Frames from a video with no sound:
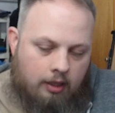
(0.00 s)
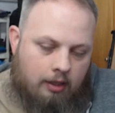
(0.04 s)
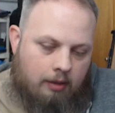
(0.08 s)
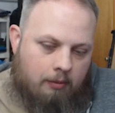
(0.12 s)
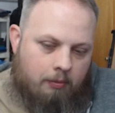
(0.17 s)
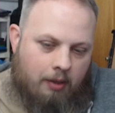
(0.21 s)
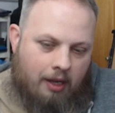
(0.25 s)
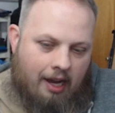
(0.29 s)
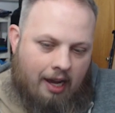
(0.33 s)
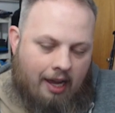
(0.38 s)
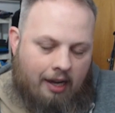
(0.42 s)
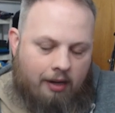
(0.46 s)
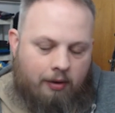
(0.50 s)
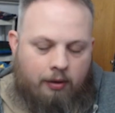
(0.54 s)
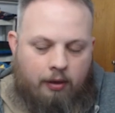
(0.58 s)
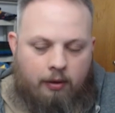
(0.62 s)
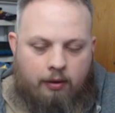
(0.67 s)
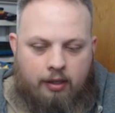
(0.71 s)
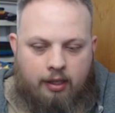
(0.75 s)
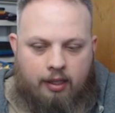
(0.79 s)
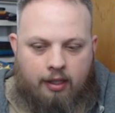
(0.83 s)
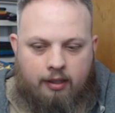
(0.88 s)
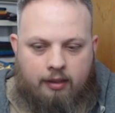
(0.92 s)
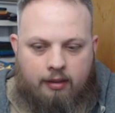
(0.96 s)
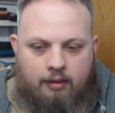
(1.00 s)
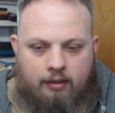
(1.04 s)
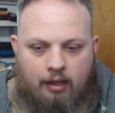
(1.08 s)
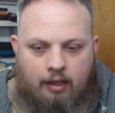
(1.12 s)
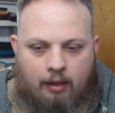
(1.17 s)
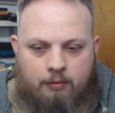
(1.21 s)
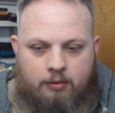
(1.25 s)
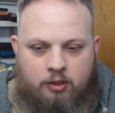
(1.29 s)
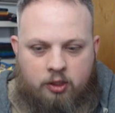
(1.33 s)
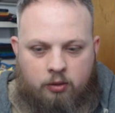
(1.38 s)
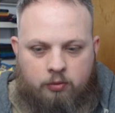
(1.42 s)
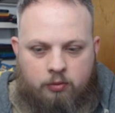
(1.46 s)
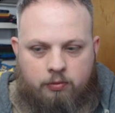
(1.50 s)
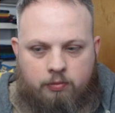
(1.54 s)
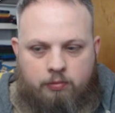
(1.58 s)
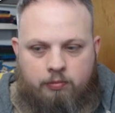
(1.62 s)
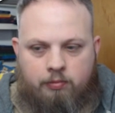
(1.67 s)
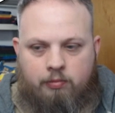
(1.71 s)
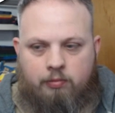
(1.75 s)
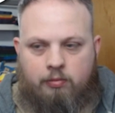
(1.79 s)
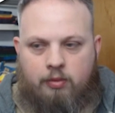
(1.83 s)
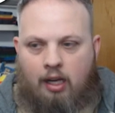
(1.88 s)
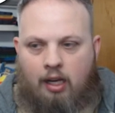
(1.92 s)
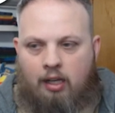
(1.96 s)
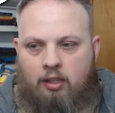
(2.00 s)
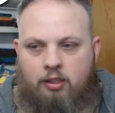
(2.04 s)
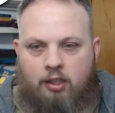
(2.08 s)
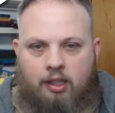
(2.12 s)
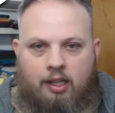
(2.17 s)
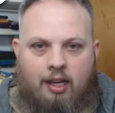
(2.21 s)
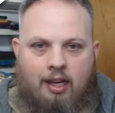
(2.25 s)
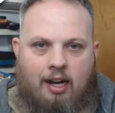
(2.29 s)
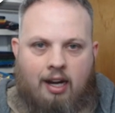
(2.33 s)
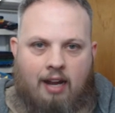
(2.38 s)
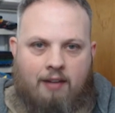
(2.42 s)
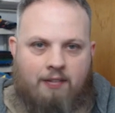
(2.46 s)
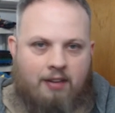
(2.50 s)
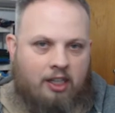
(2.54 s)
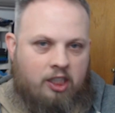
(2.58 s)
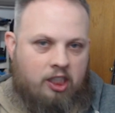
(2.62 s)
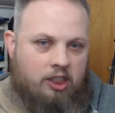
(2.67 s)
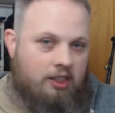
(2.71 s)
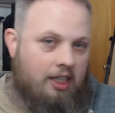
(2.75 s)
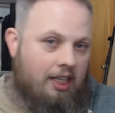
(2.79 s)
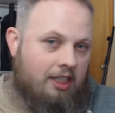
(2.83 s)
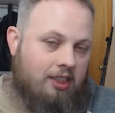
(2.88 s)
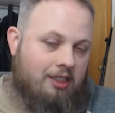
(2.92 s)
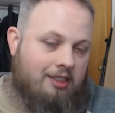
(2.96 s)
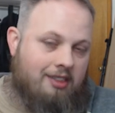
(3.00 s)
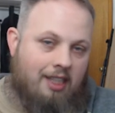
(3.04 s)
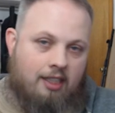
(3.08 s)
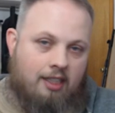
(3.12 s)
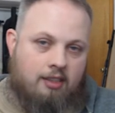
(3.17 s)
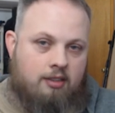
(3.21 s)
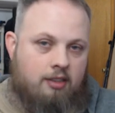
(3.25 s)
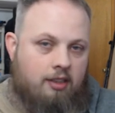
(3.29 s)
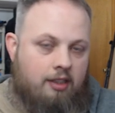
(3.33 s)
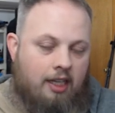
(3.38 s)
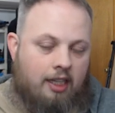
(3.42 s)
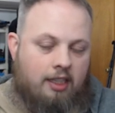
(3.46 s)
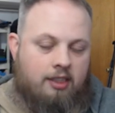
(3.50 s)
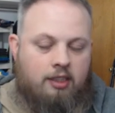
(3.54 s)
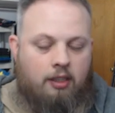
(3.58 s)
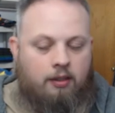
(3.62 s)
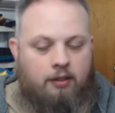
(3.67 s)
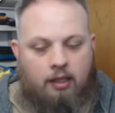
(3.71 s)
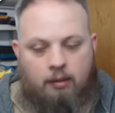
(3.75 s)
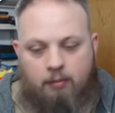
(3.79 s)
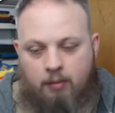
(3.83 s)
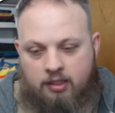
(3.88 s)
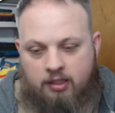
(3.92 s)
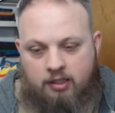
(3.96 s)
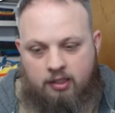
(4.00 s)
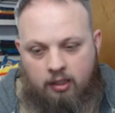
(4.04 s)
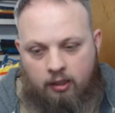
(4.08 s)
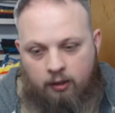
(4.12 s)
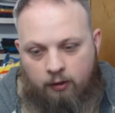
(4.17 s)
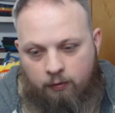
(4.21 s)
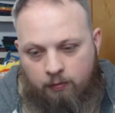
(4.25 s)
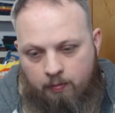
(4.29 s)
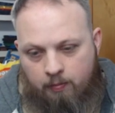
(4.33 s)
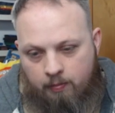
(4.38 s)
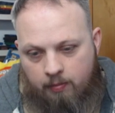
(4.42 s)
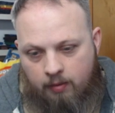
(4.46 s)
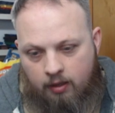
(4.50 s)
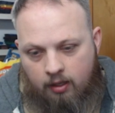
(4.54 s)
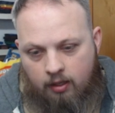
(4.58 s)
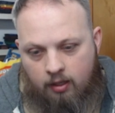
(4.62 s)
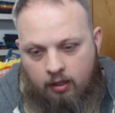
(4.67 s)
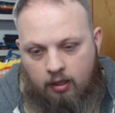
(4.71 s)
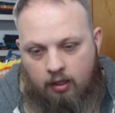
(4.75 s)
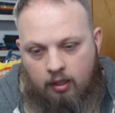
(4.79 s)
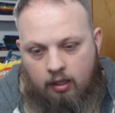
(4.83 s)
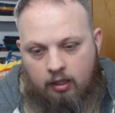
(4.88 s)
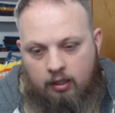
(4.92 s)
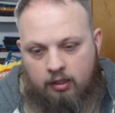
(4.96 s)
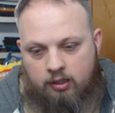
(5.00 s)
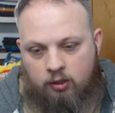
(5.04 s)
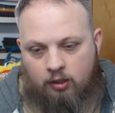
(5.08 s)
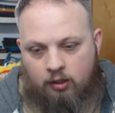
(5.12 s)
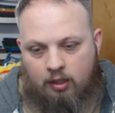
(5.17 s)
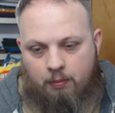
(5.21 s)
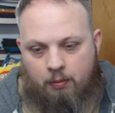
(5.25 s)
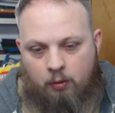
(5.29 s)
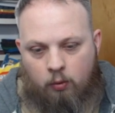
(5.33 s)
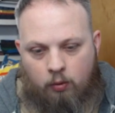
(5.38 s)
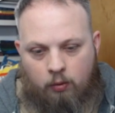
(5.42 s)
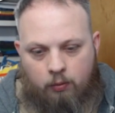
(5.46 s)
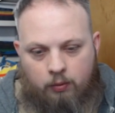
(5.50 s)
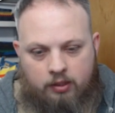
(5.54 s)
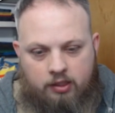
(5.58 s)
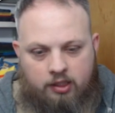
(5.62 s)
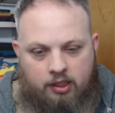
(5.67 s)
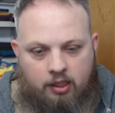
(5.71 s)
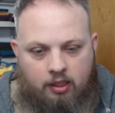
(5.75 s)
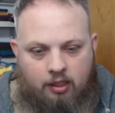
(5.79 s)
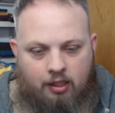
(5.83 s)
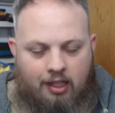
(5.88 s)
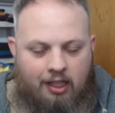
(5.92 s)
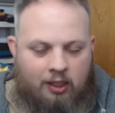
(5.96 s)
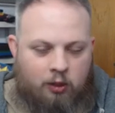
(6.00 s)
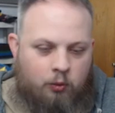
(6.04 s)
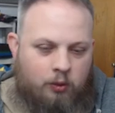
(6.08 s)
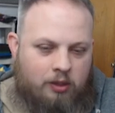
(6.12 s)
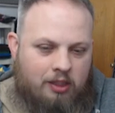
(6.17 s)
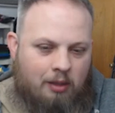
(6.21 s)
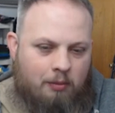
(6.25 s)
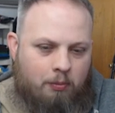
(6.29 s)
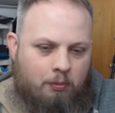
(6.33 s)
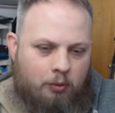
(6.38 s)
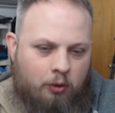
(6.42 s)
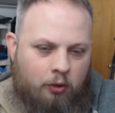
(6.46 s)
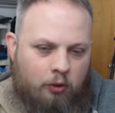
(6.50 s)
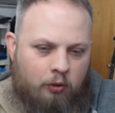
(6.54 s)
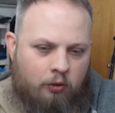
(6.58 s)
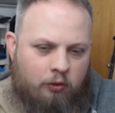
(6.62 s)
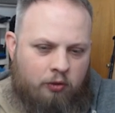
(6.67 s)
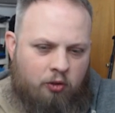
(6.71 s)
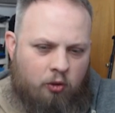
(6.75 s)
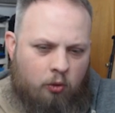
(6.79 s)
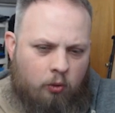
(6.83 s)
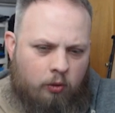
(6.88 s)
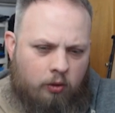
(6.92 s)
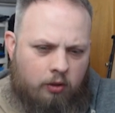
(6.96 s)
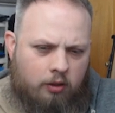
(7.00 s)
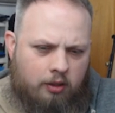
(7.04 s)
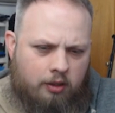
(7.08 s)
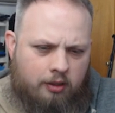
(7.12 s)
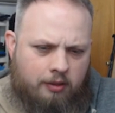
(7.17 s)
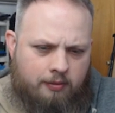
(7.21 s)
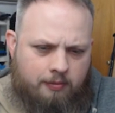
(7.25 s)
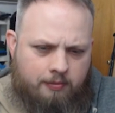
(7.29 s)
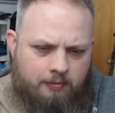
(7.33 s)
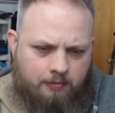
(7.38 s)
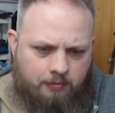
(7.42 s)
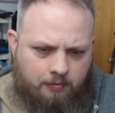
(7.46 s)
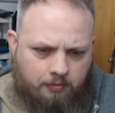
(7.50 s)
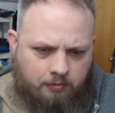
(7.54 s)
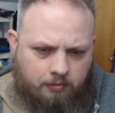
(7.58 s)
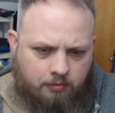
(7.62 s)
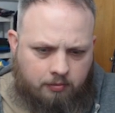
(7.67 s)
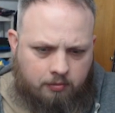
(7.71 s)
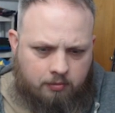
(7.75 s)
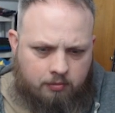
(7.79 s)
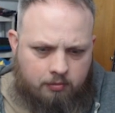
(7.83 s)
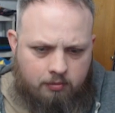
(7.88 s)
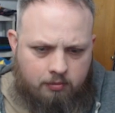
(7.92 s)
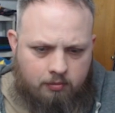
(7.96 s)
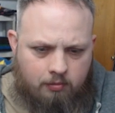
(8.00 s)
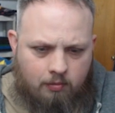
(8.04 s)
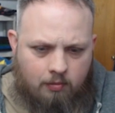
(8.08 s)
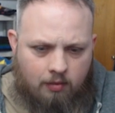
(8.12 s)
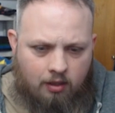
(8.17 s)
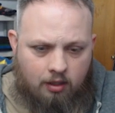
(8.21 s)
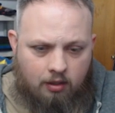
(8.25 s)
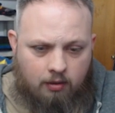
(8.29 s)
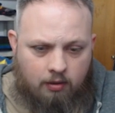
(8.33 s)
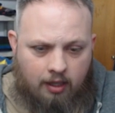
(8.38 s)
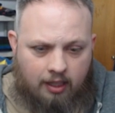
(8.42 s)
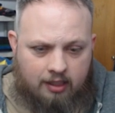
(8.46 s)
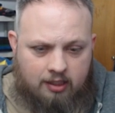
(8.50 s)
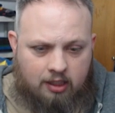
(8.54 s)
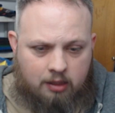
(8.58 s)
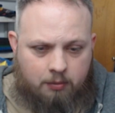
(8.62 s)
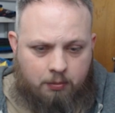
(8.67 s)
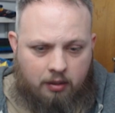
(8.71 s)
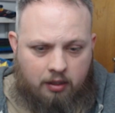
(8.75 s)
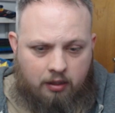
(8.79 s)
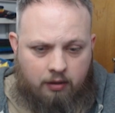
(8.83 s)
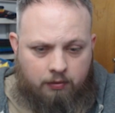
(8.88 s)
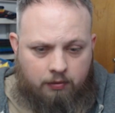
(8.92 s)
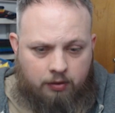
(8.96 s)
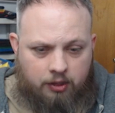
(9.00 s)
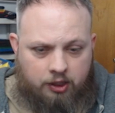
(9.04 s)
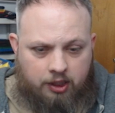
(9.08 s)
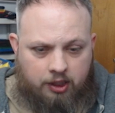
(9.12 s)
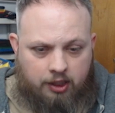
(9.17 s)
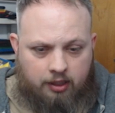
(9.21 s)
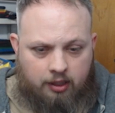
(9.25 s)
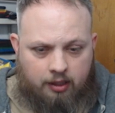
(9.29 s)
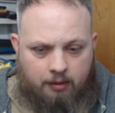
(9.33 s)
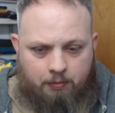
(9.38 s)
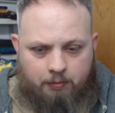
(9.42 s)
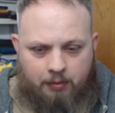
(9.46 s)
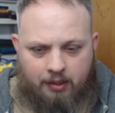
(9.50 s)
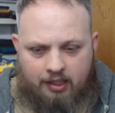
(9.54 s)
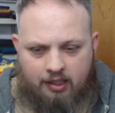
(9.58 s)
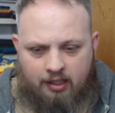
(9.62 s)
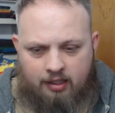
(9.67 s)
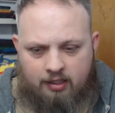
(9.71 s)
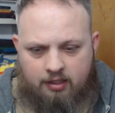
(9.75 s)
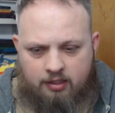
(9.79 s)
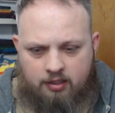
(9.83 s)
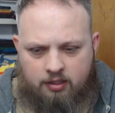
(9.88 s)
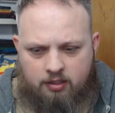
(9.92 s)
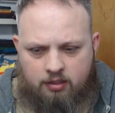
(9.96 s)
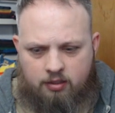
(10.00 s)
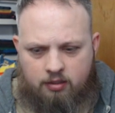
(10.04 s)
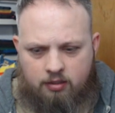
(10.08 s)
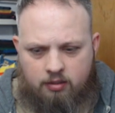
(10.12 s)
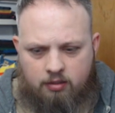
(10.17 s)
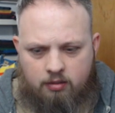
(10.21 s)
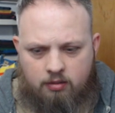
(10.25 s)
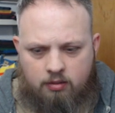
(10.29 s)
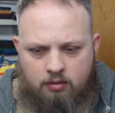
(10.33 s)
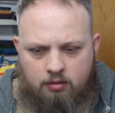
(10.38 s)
But I don't know, like, I'm still kind of looking at it. I haven't had a chance to actually test the decks out yet myself. Still keeping the 1/1s here, and I switch out Boo for SSB Vegeta, because